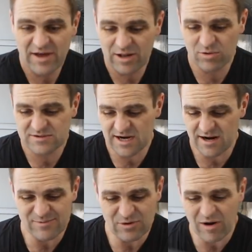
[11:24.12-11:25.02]
They look
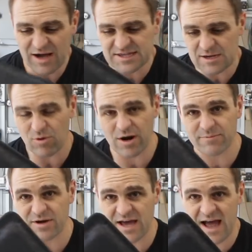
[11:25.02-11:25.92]
terrible. I think what
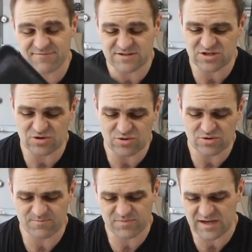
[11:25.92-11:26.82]
I'm going to have to
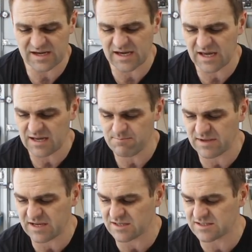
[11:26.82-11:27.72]
do,
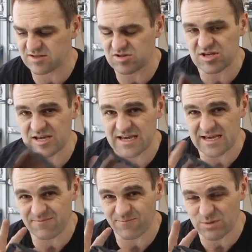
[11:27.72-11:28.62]
because
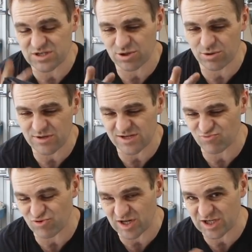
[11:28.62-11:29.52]
the material
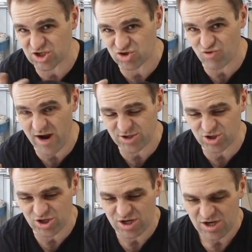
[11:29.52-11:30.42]
doesn't really
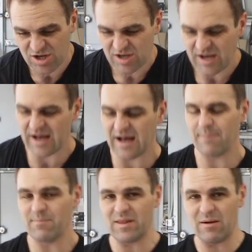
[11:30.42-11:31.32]
stretch,
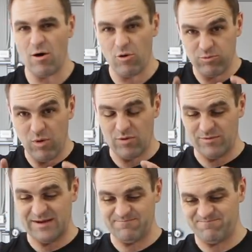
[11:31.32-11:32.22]
it
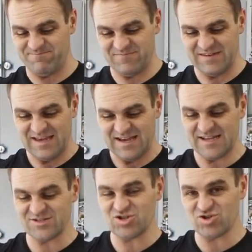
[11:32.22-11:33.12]

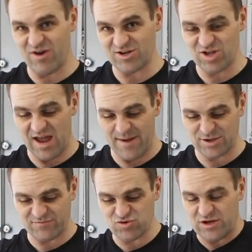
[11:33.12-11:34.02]
doesn't stretch that
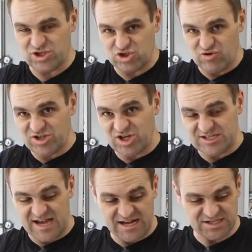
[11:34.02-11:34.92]
much. I've tried stretching
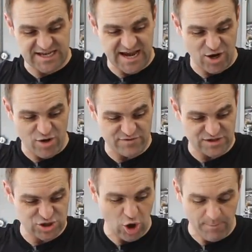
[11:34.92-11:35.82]
as hard as I can over
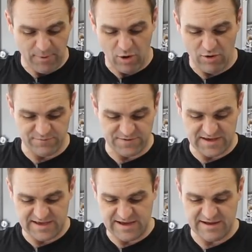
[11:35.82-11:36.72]
the top of
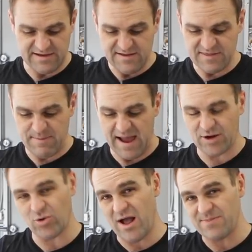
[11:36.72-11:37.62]
the
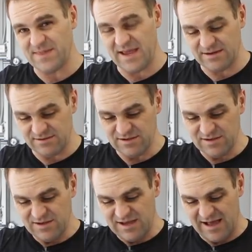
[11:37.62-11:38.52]
panel, and then
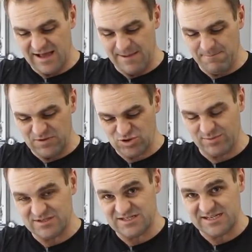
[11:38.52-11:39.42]
the
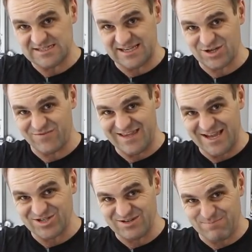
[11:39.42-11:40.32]
trouble is as it gets over the
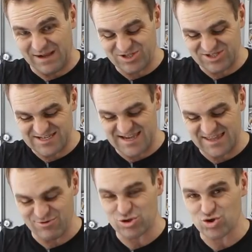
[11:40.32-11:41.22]
edges, it bunches
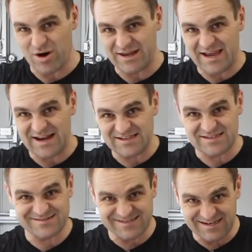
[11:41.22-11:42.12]
together, and trying to get
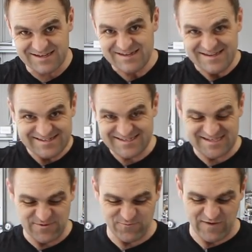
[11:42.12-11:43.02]
it to
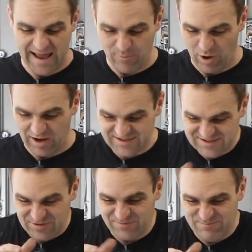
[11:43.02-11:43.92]
sit flat while it's
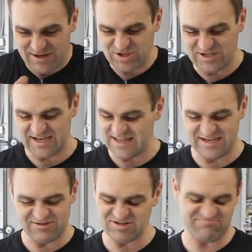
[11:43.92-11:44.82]
sort of bunching together,
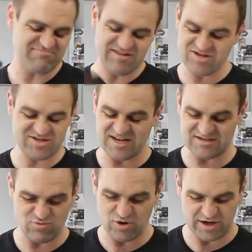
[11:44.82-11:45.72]
it just
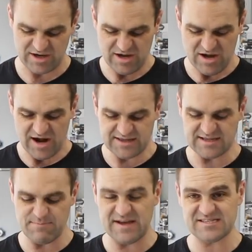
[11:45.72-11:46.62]
doesn't work. I
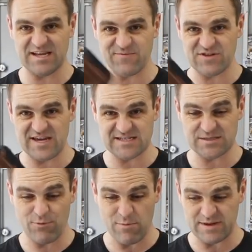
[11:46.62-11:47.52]
think the best thing for these
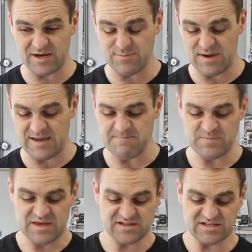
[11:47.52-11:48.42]
is probably going to be
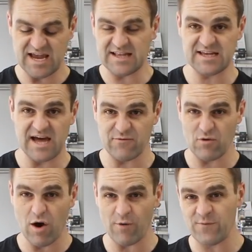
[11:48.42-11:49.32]
to take the
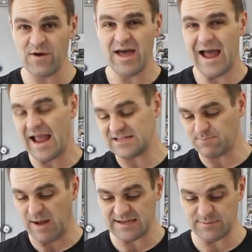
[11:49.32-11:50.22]
cover off and
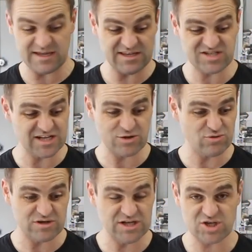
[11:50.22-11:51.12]
to paint them again. They're still in
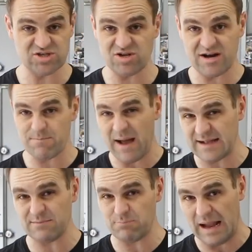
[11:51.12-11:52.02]
good condition, so I can
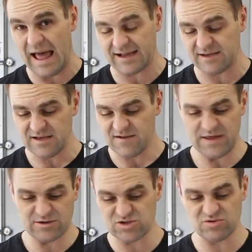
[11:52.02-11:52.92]
paint them black.
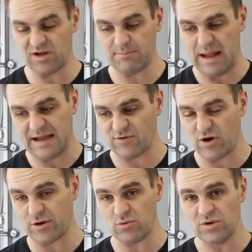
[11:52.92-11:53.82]
They'll just look like black
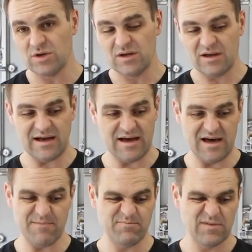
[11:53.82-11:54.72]
vinyl.
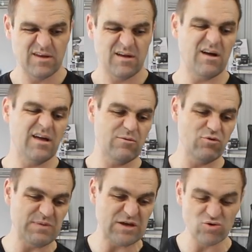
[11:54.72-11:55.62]
It
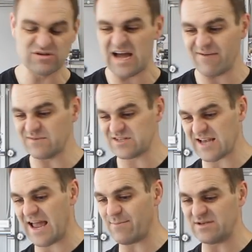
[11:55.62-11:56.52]
would be good to have them the
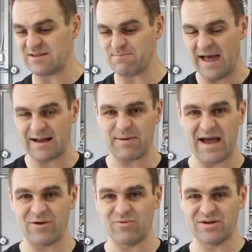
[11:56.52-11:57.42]
same as the back
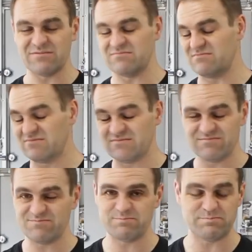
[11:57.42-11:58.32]
panel,
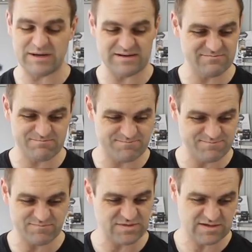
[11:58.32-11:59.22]
but
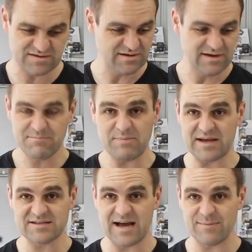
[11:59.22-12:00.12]

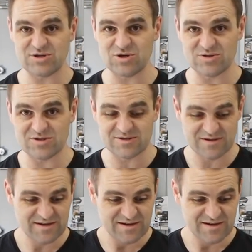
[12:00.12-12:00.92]
beggars can't be choosers.